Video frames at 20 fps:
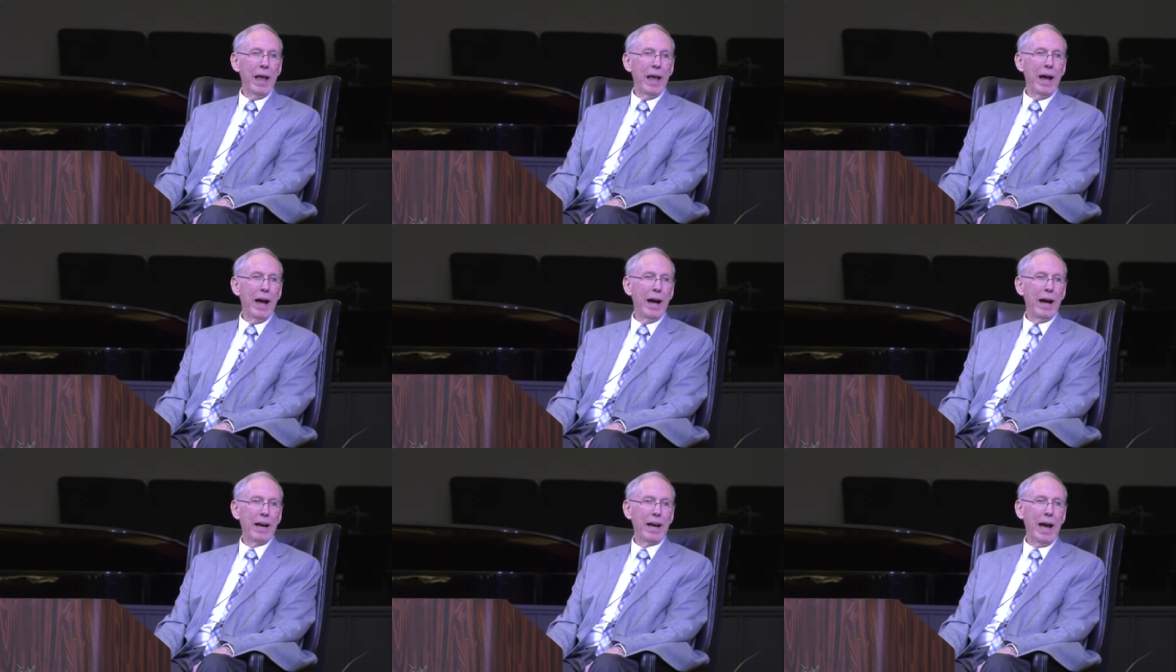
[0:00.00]

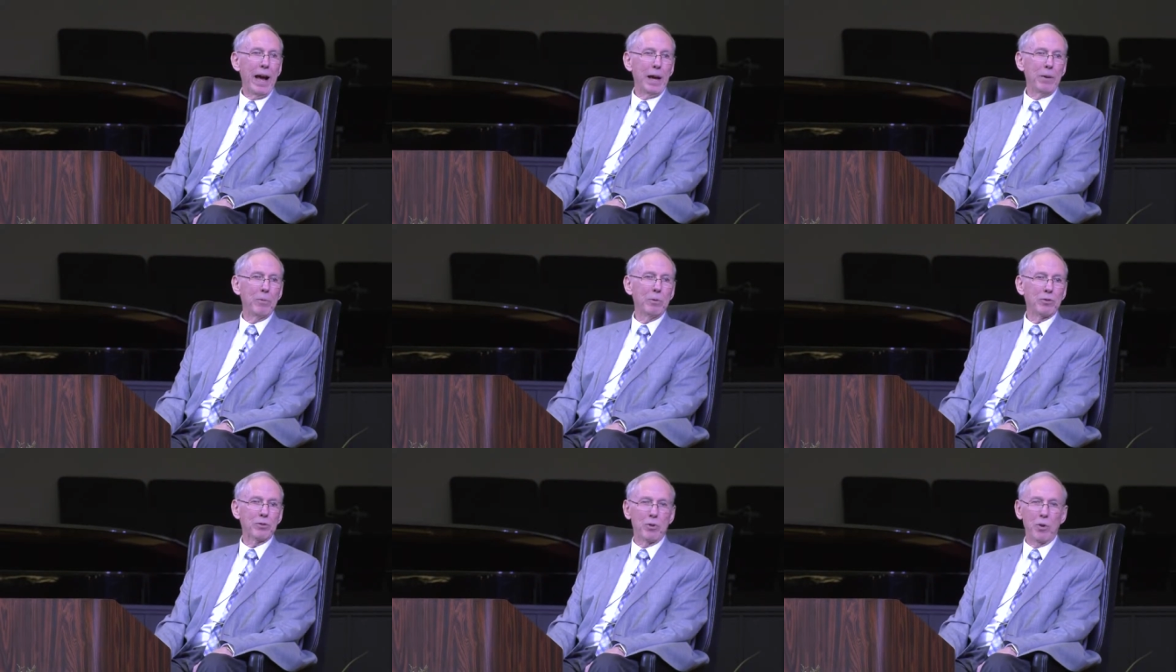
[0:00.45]
a guy
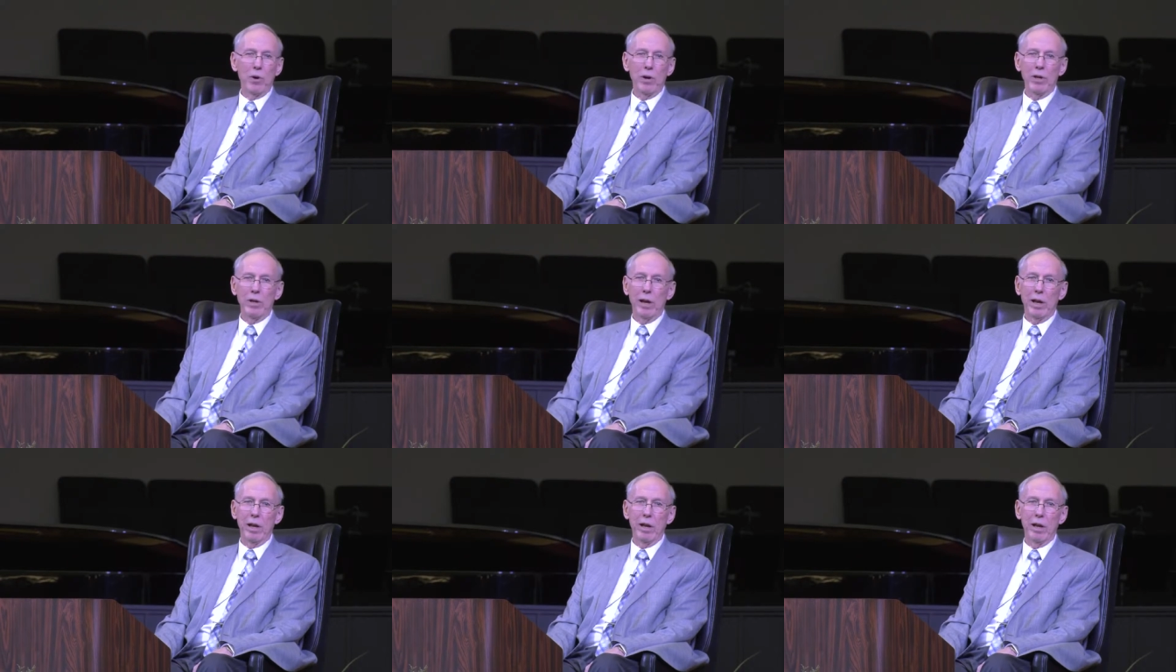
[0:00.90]
was
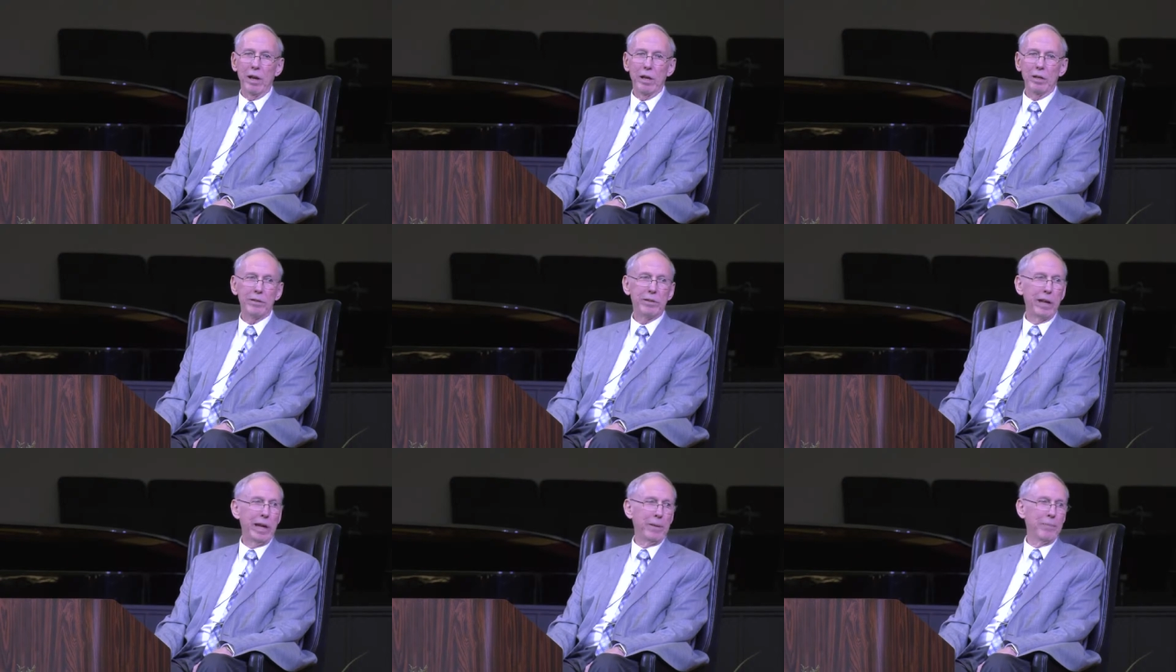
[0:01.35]
going to
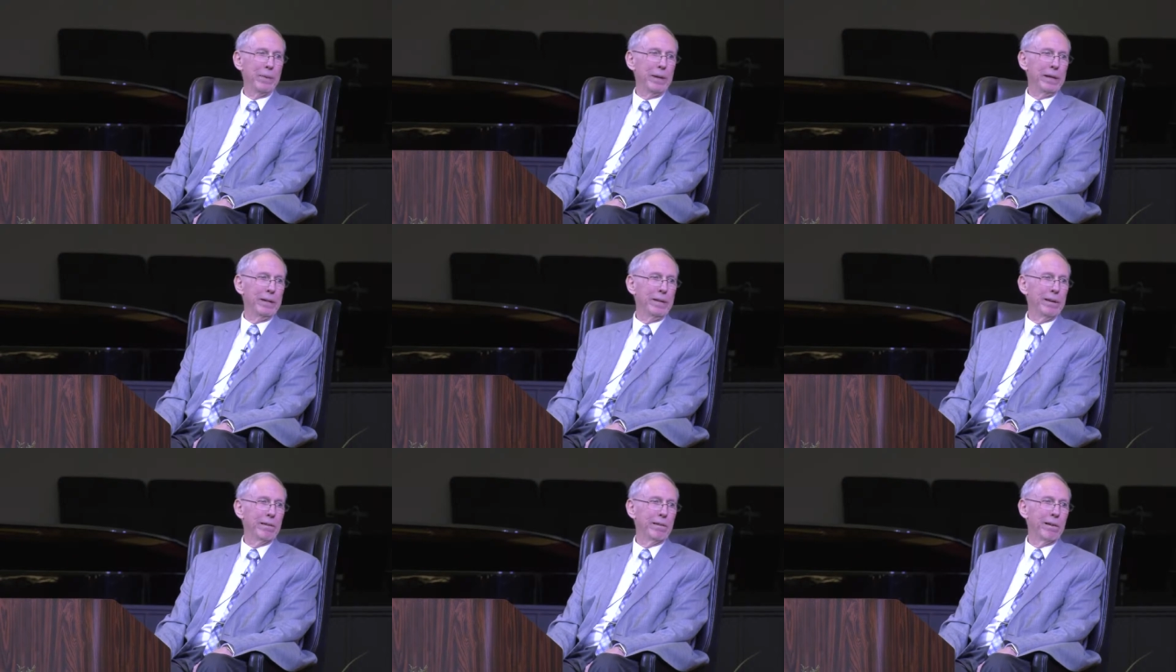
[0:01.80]
take me
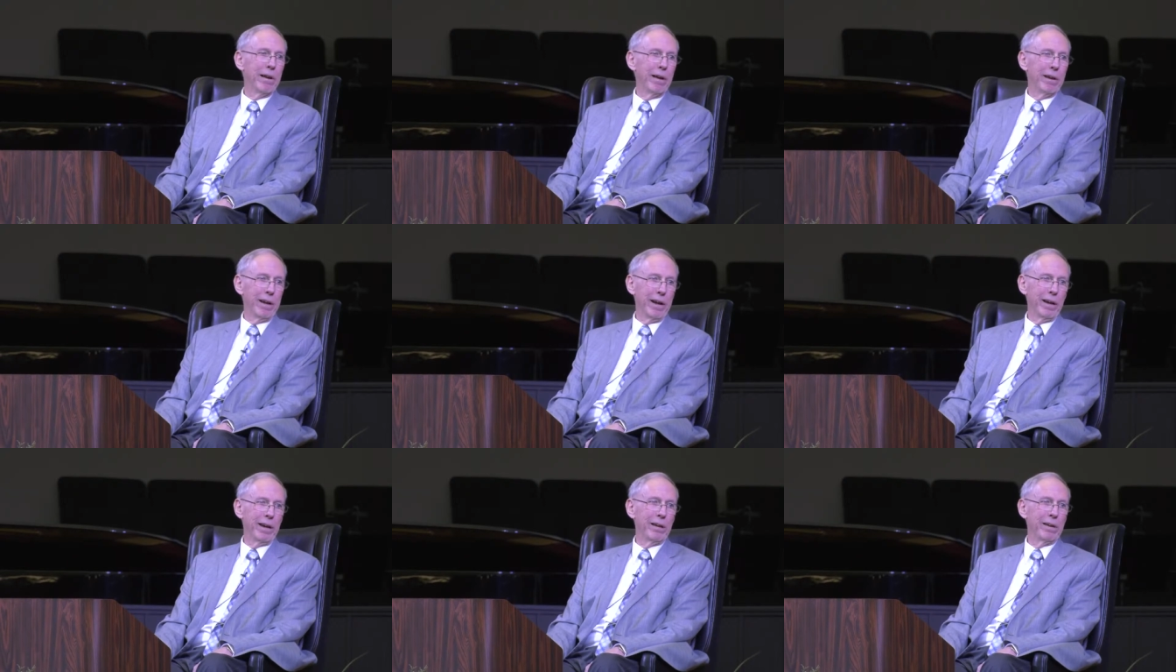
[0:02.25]
deer
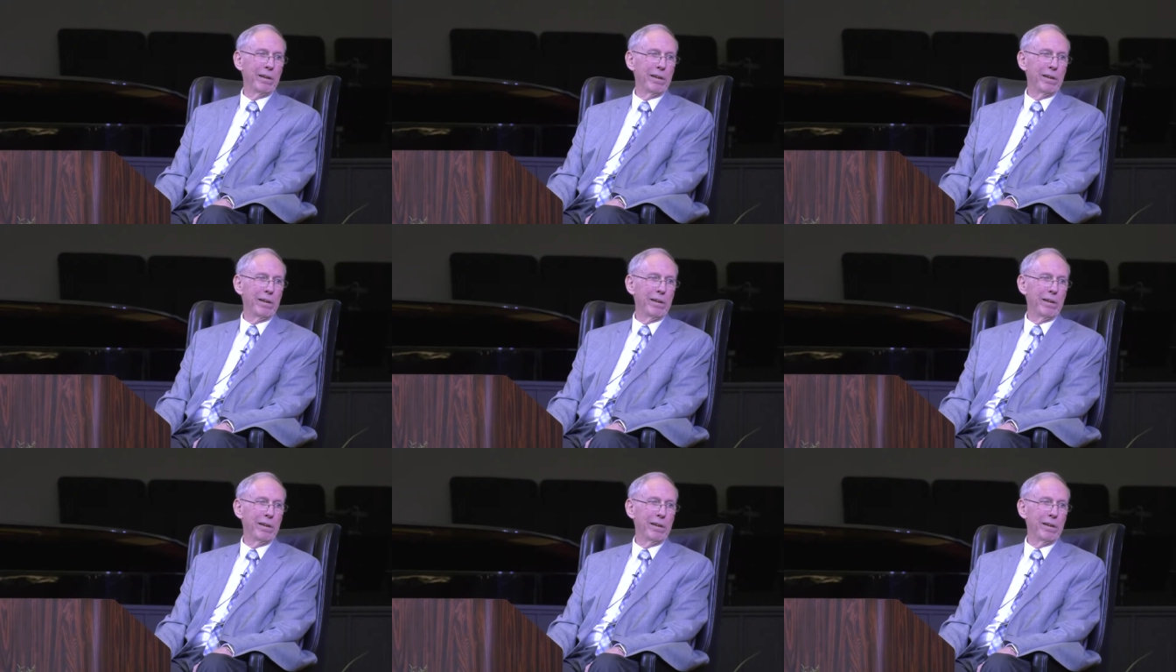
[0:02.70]
hunting.